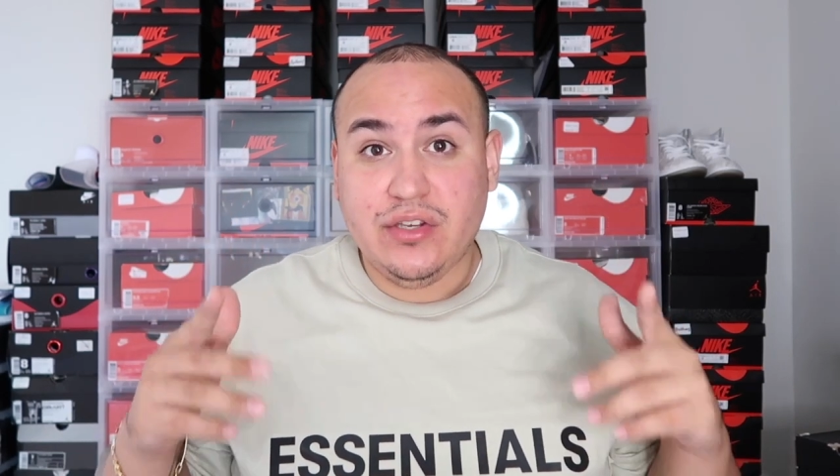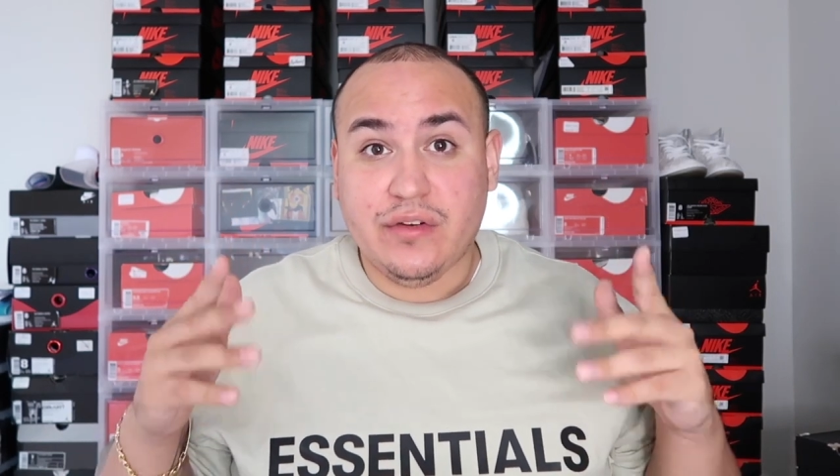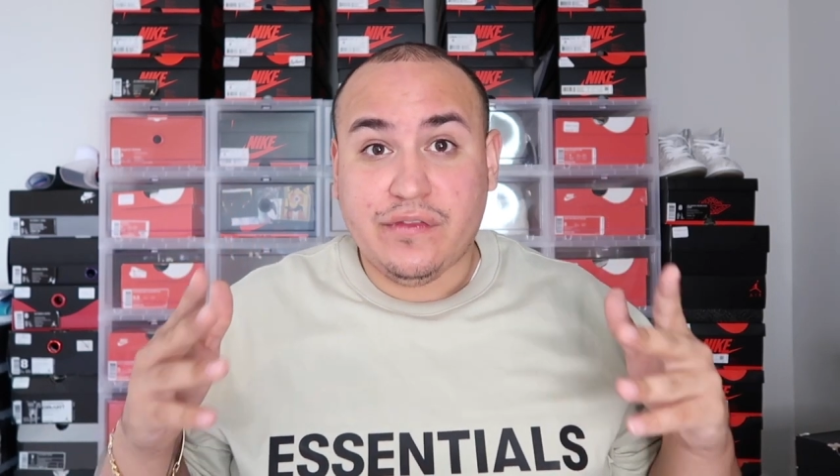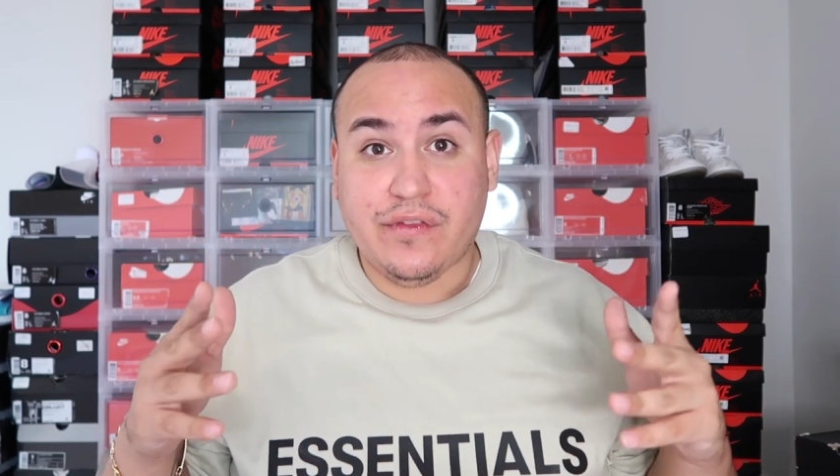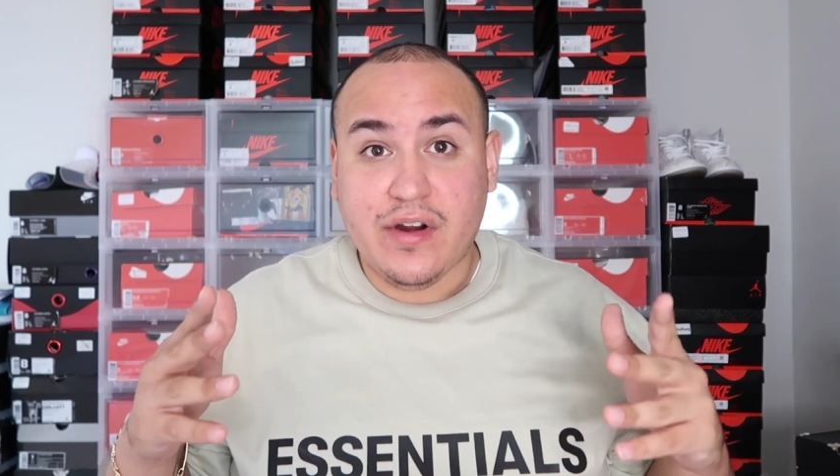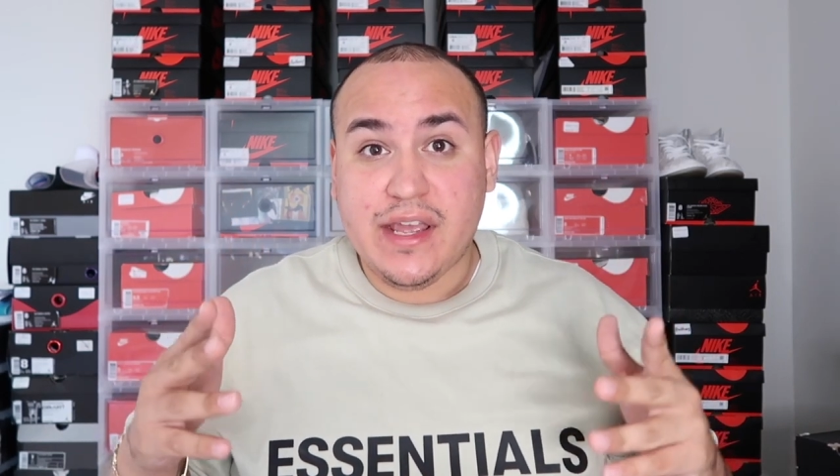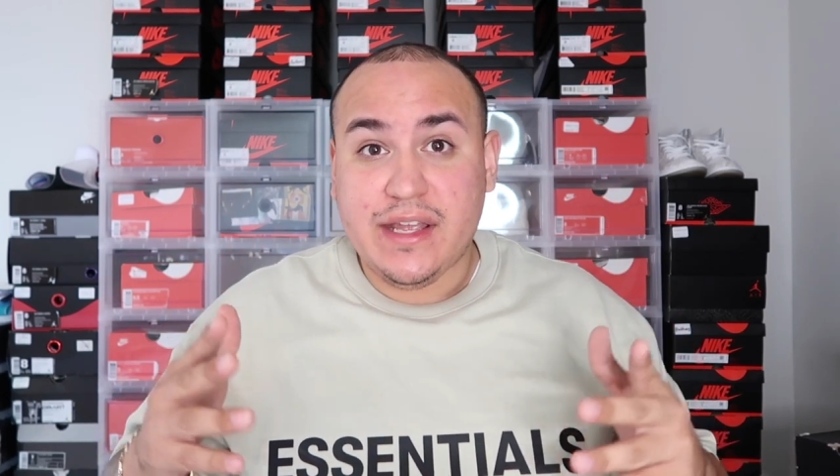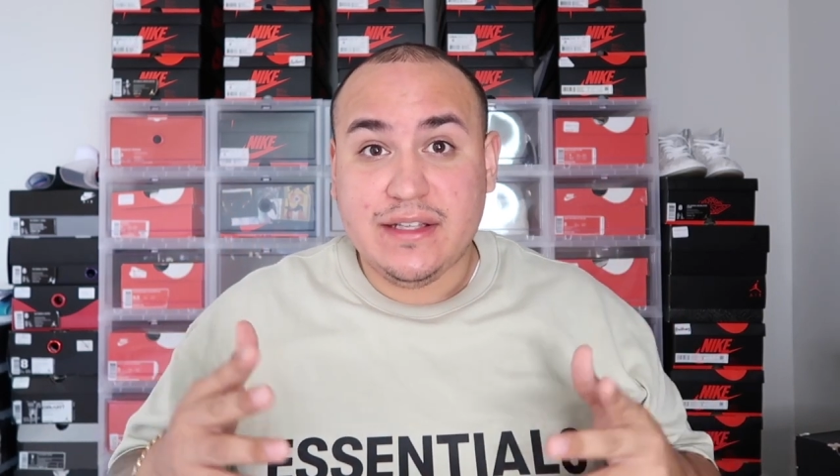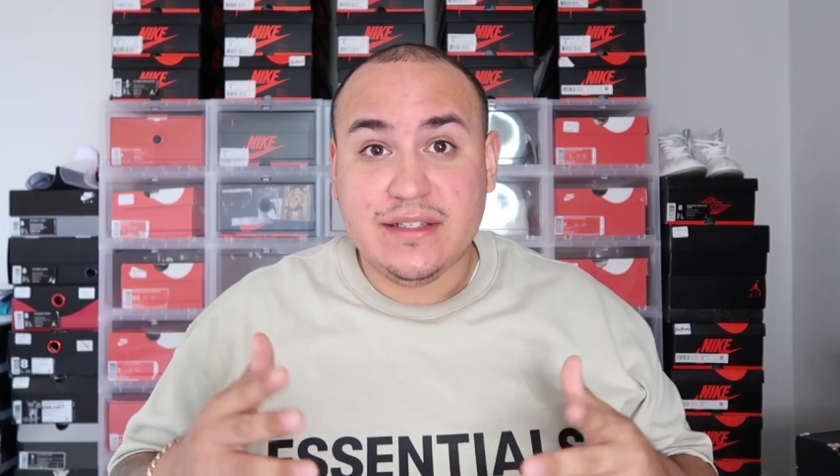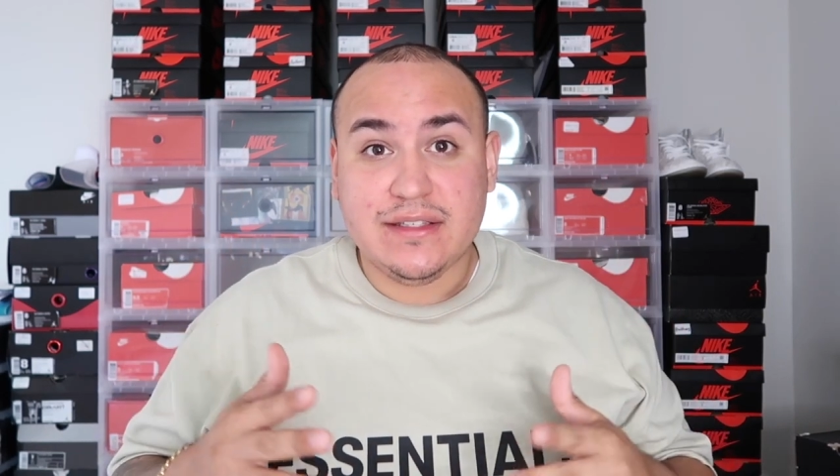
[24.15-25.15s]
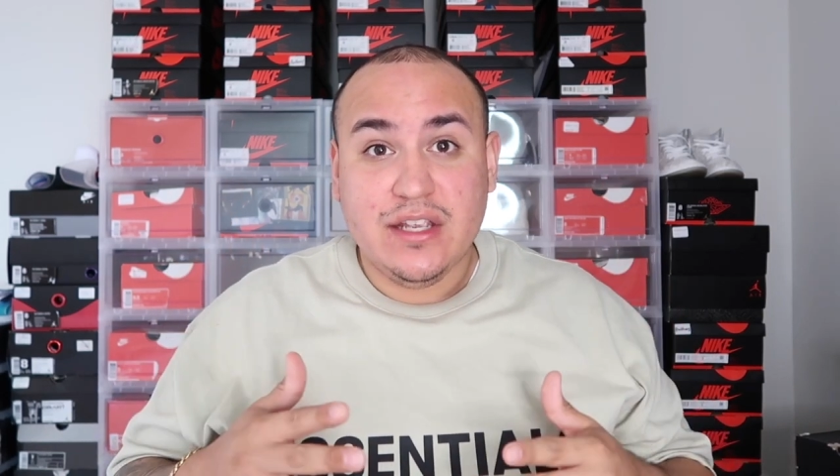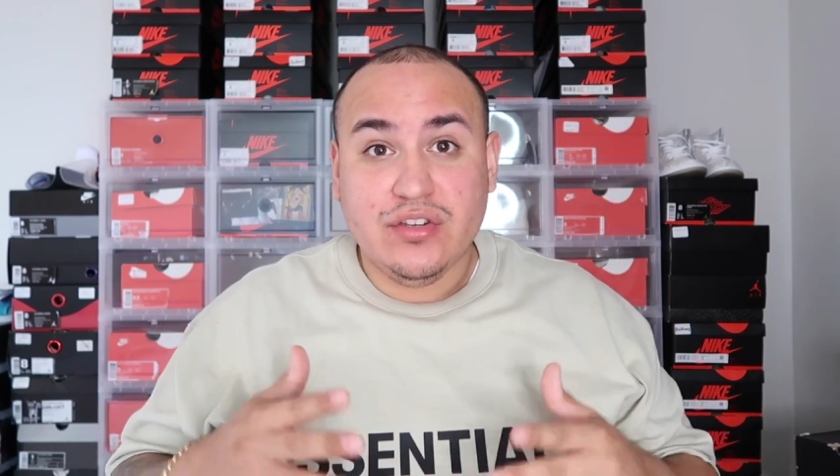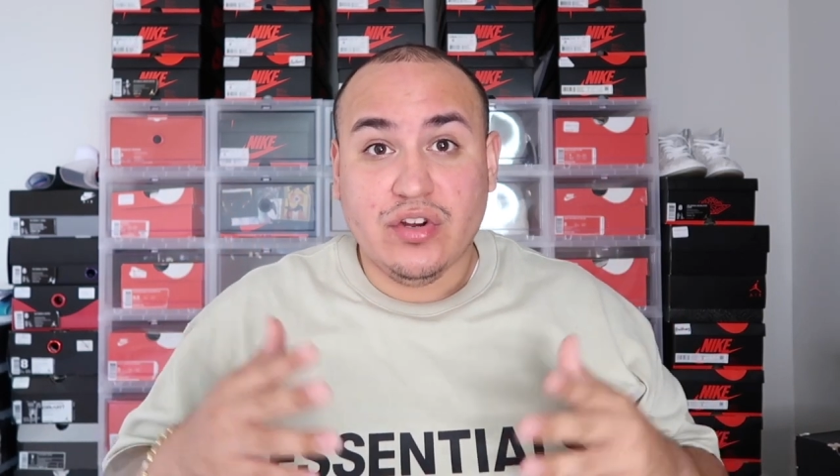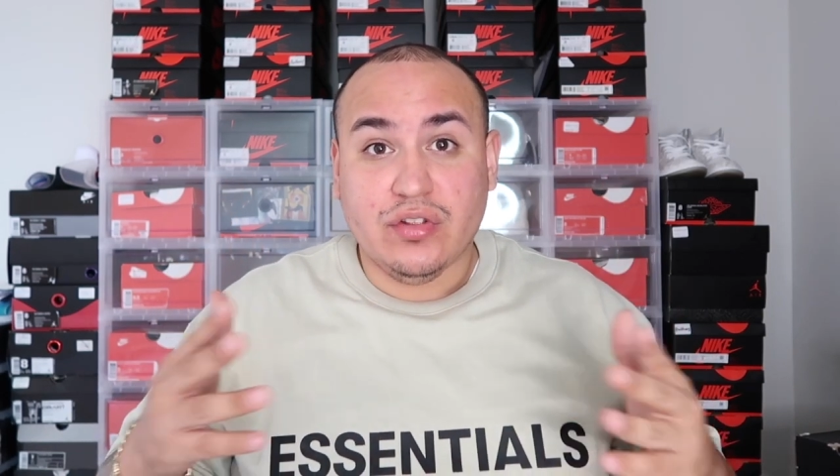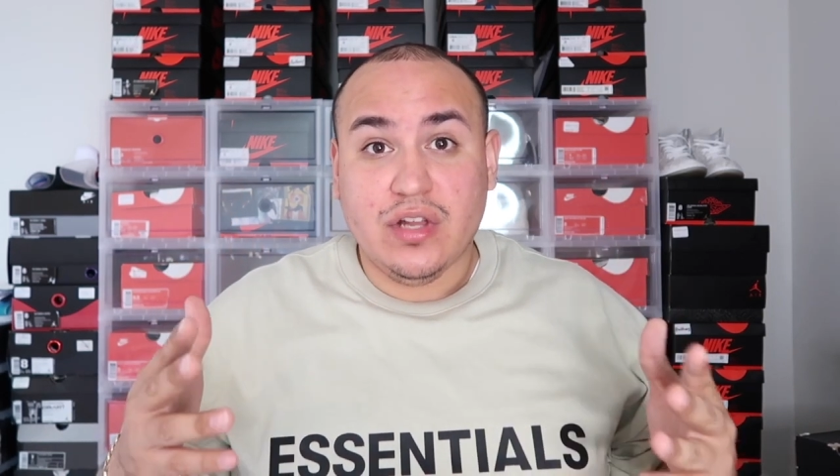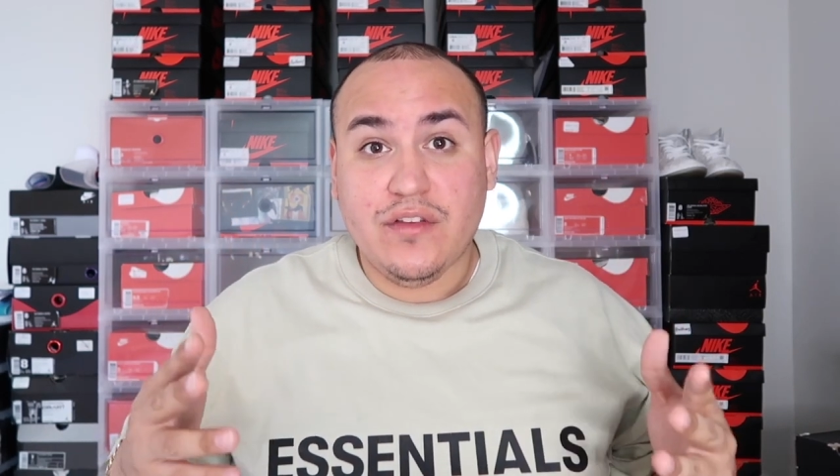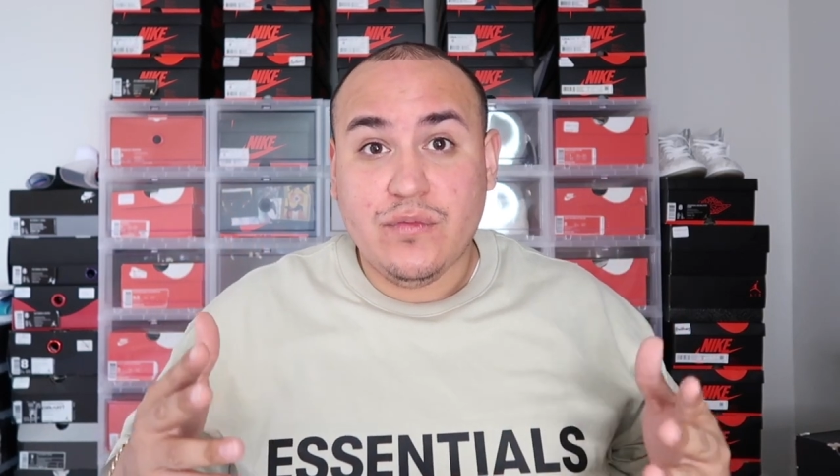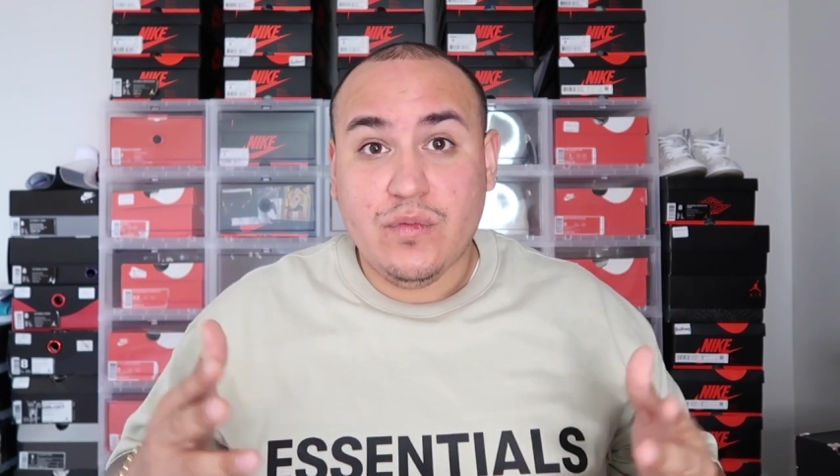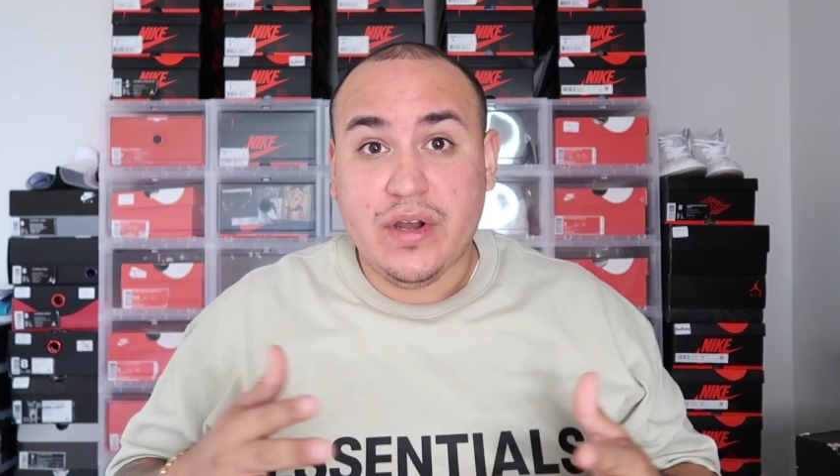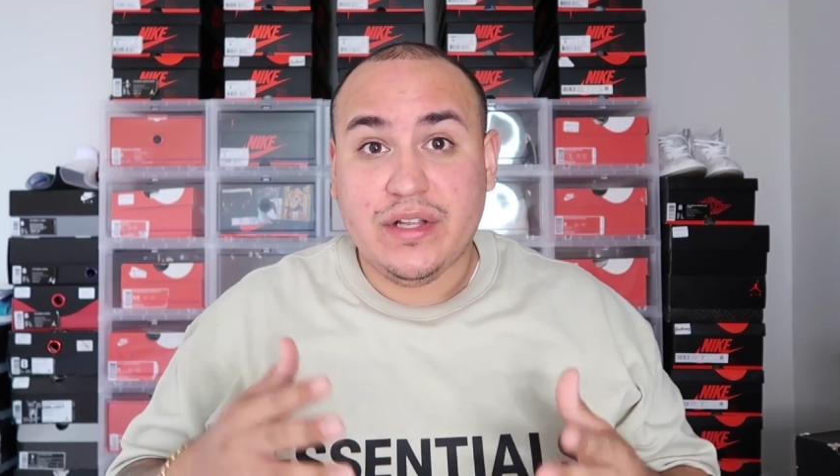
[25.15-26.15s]
your friends, your loved
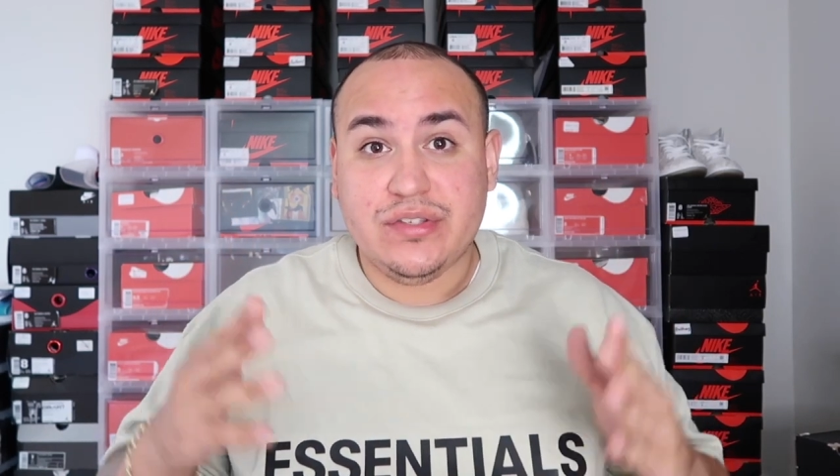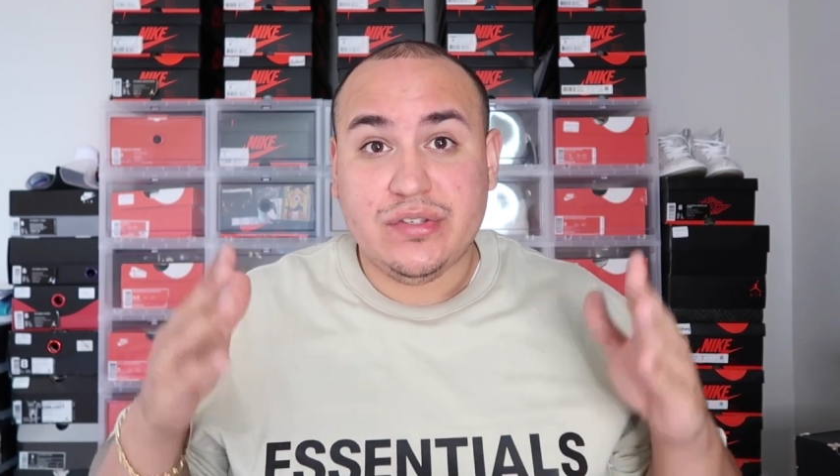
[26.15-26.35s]
ones.